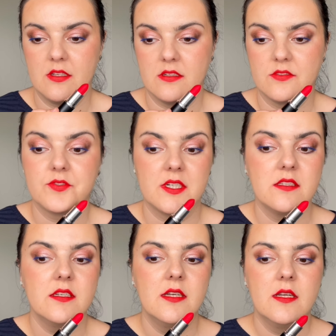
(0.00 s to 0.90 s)
than
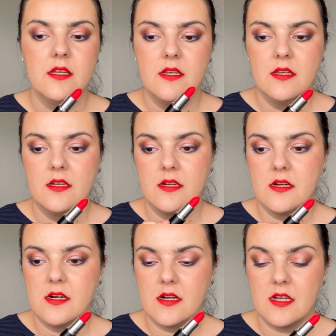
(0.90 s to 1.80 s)
red,
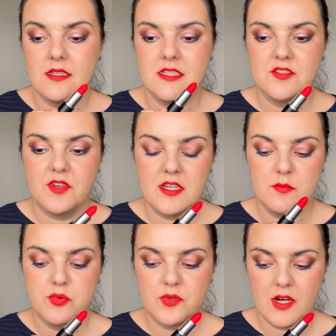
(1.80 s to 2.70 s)
and it's very
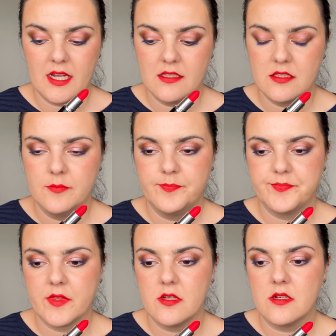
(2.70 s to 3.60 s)
bright.
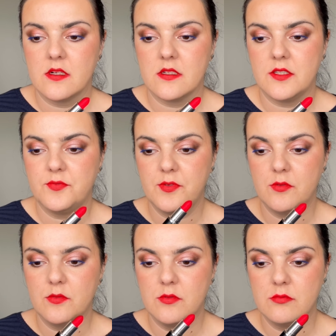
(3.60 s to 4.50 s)
If
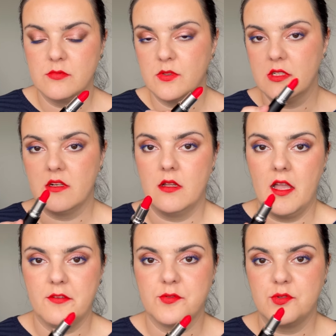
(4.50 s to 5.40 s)
you will
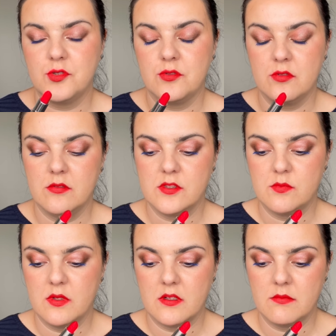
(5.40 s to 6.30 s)
have to choose
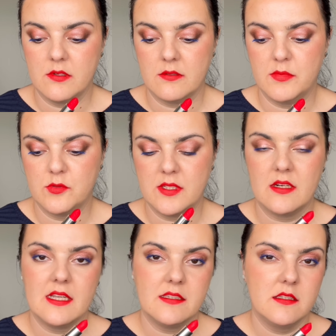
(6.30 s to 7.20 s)

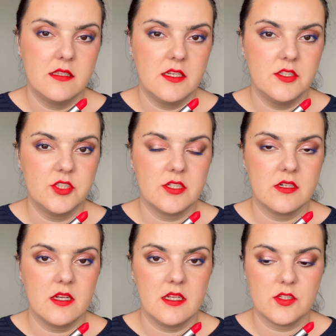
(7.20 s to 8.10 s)
between Lady
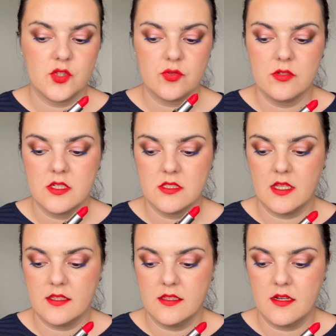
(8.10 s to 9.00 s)
Danger and Sugar
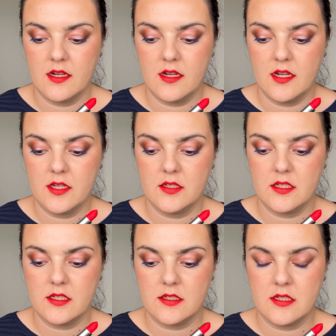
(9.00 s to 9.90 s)
Dada,
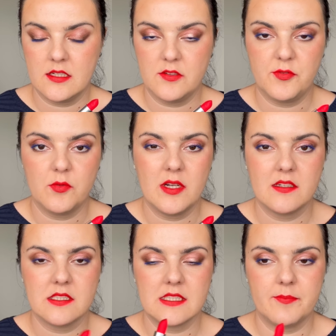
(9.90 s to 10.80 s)
and if you
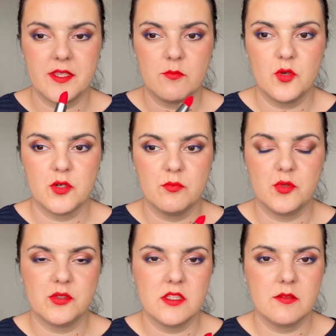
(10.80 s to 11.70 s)
want something more
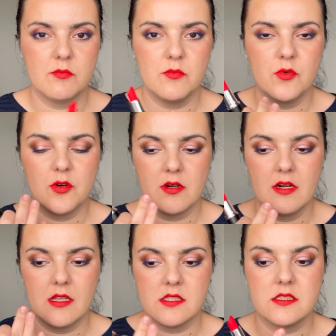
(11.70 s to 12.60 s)
muted, more
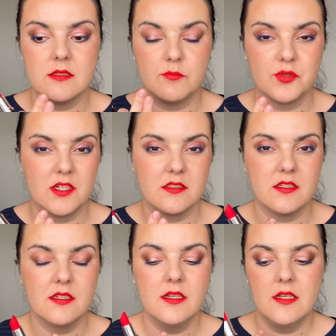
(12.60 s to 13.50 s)
less in Brighton,